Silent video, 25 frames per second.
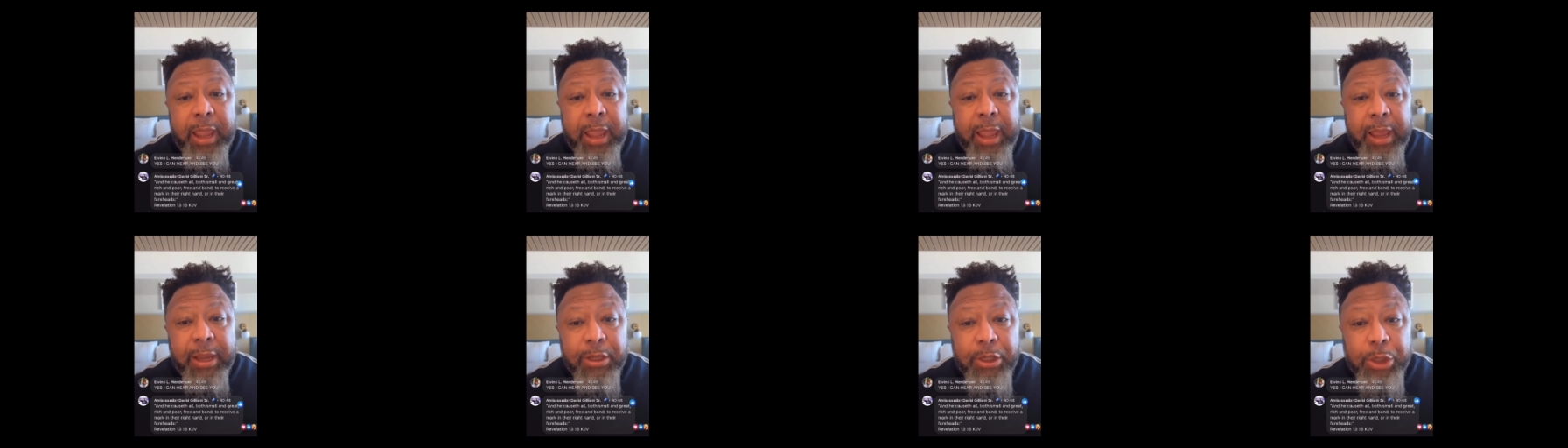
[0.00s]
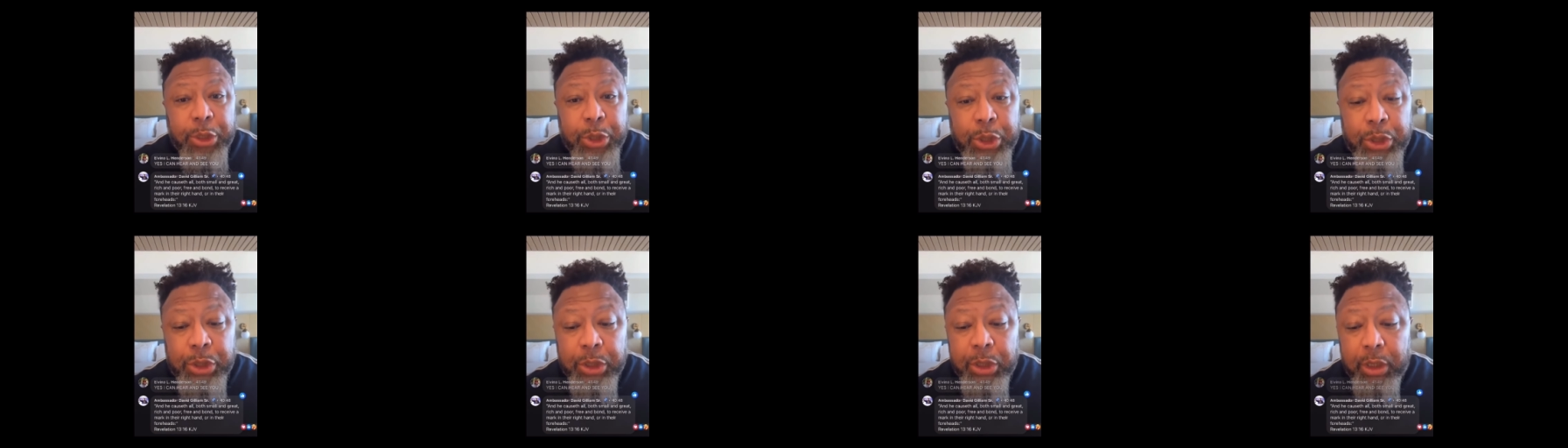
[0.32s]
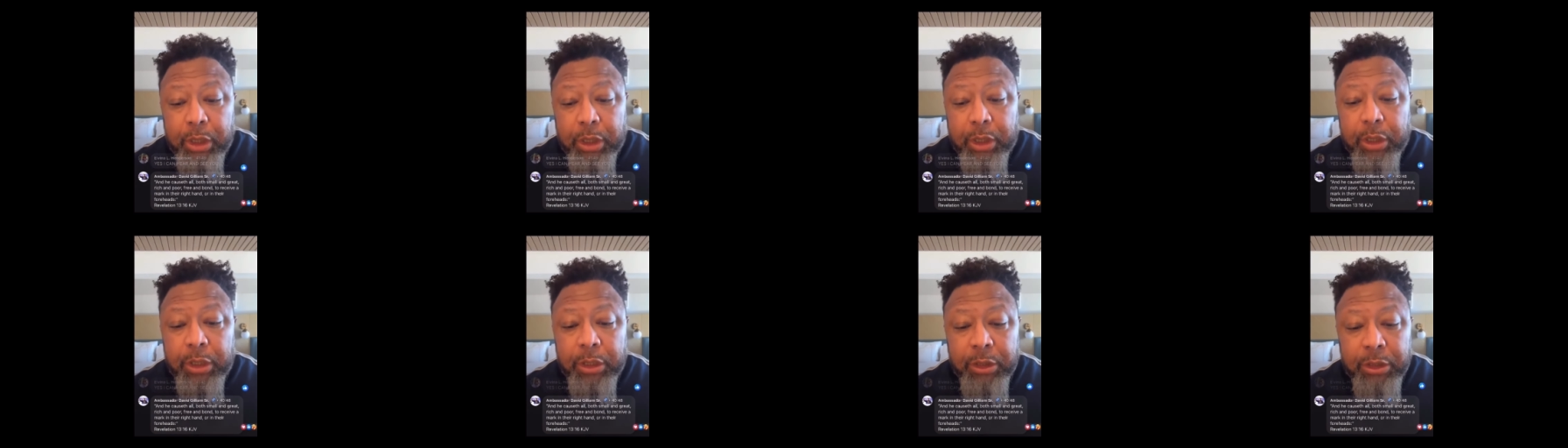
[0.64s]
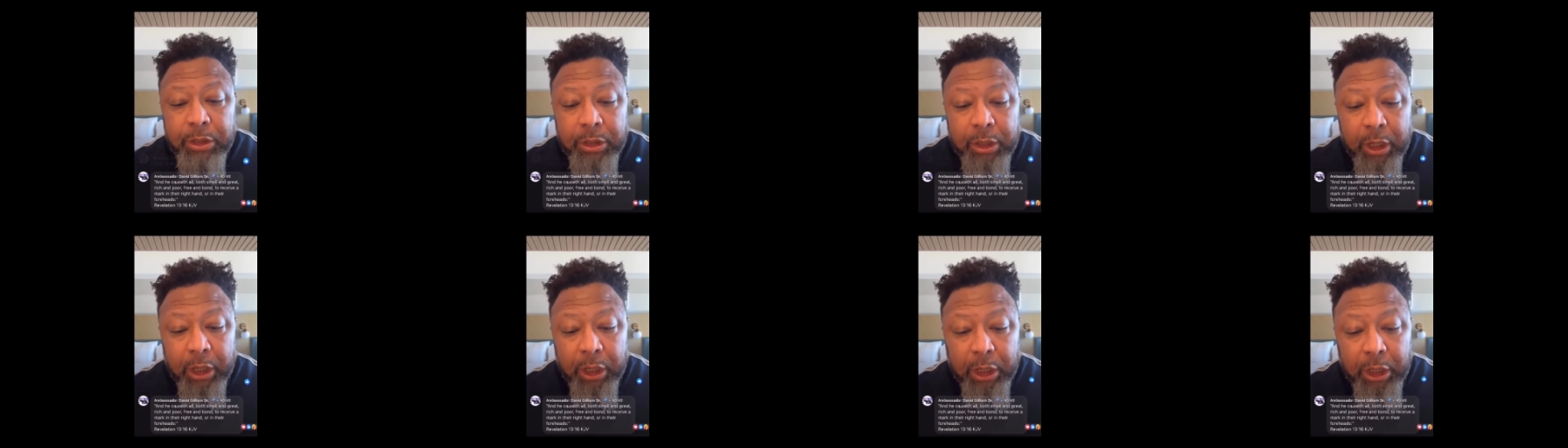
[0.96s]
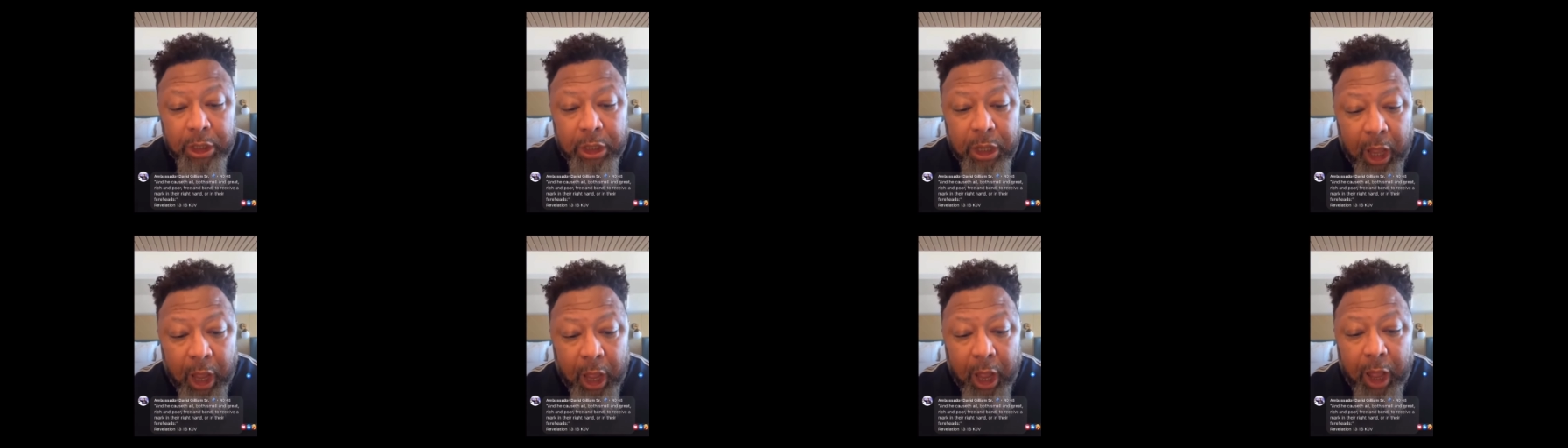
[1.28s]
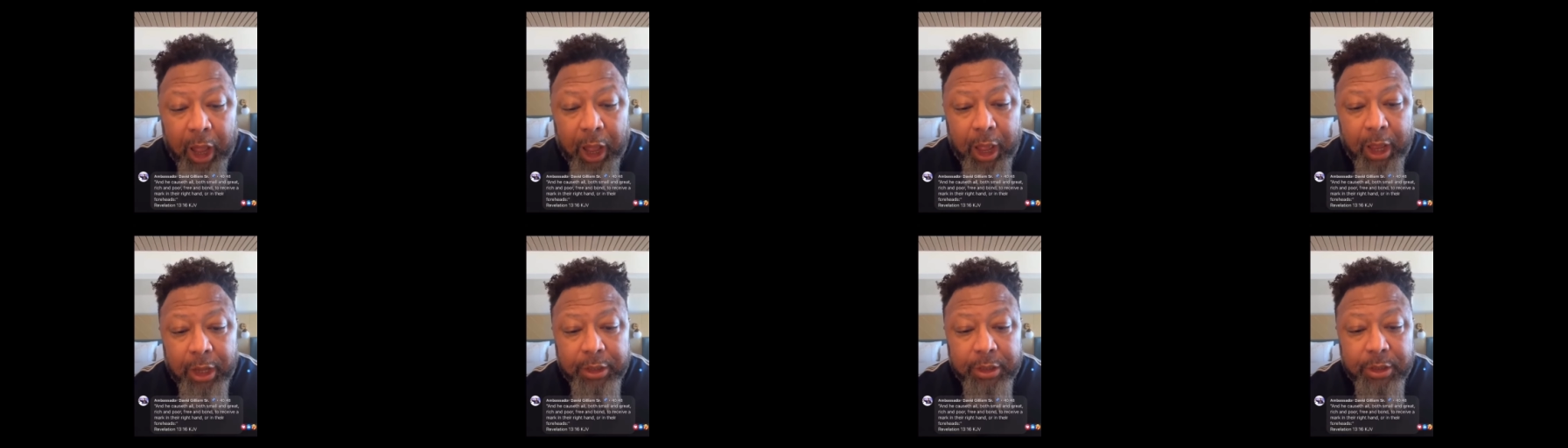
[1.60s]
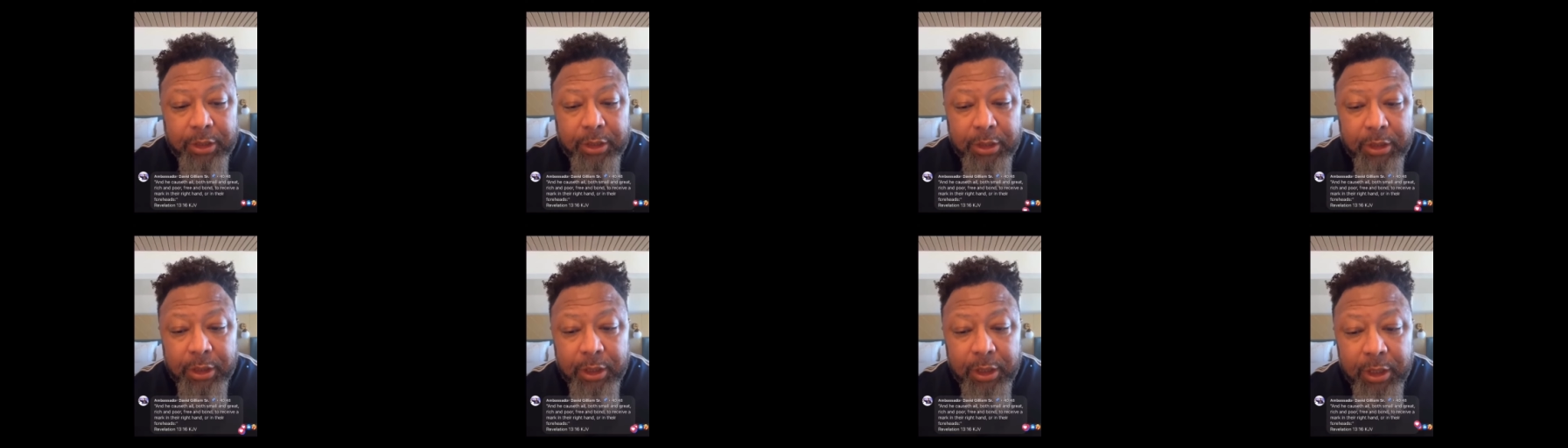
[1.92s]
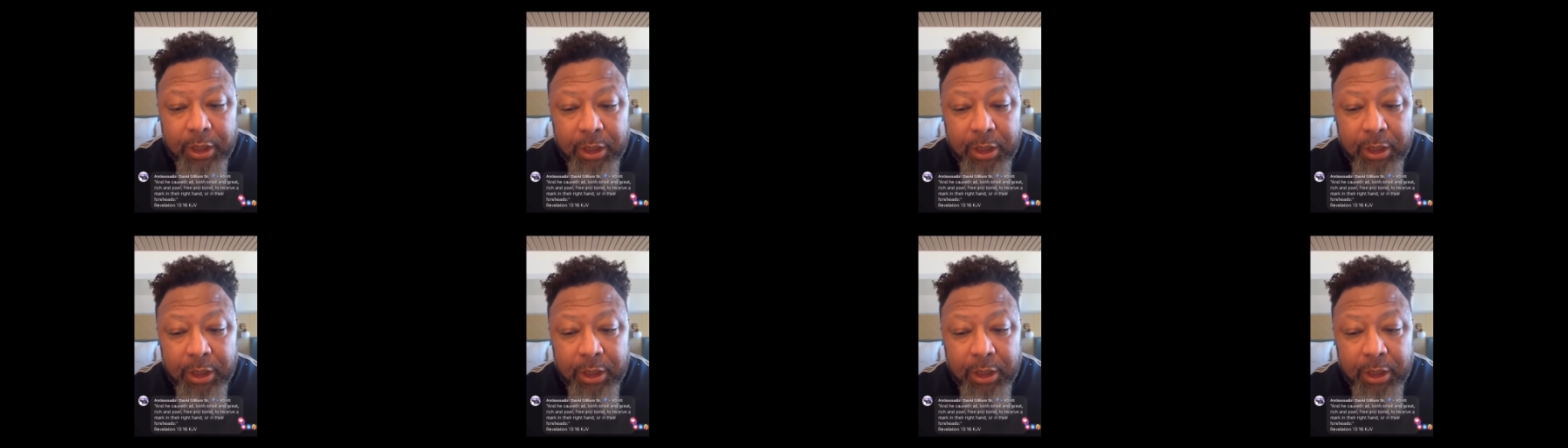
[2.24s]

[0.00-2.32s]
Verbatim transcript: and took the God